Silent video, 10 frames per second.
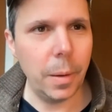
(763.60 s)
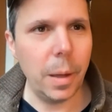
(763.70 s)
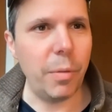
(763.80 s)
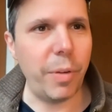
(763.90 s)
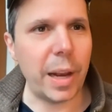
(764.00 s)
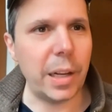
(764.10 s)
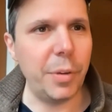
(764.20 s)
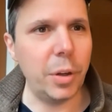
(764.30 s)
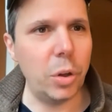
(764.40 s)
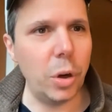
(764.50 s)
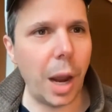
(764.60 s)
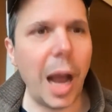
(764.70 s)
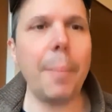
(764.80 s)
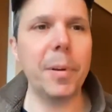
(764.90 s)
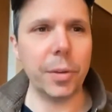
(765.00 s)
In fact, if you took
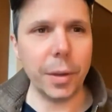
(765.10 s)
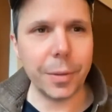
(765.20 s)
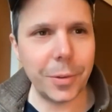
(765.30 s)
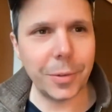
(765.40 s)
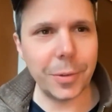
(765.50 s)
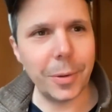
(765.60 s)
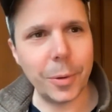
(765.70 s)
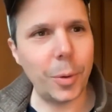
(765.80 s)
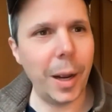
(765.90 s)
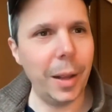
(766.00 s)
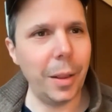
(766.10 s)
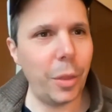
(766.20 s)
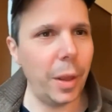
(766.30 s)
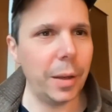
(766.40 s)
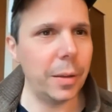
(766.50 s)
opposites, right,
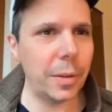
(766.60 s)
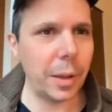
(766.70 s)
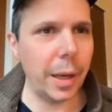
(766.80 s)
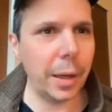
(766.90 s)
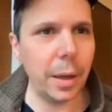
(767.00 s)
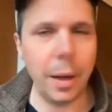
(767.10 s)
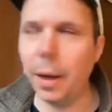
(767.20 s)
things like,